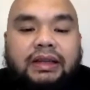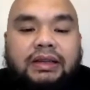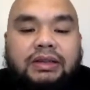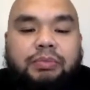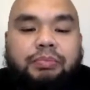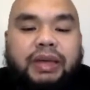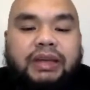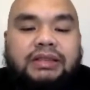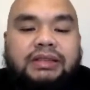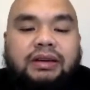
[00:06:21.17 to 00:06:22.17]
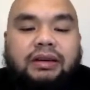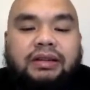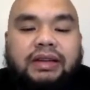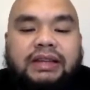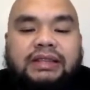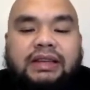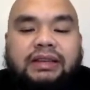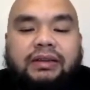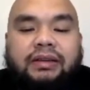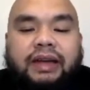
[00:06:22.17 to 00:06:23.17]
So based on the recent
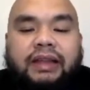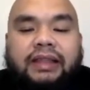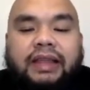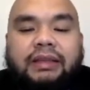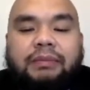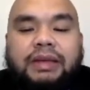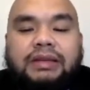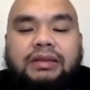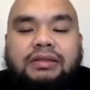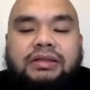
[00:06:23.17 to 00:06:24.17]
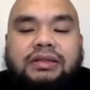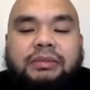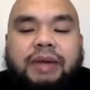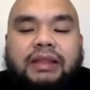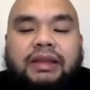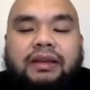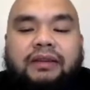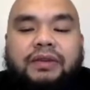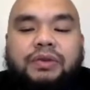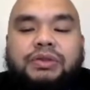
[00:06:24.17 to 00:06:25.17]
Cochrane database of systematic
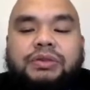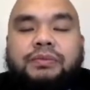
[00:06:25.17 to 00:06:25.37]
reviews